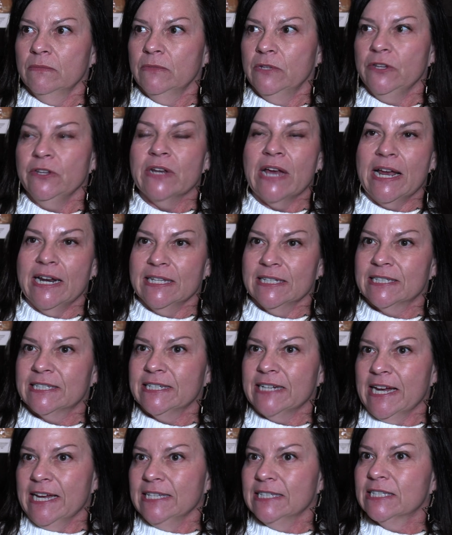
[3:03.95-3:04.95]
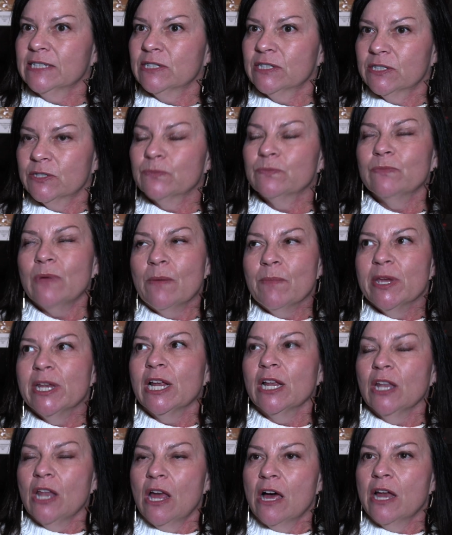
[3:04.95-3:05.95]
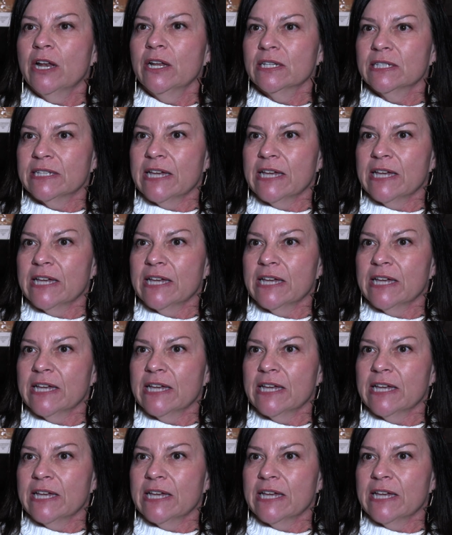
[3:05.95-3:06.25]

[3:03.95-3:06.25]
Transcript: the United States. I mean, a lot of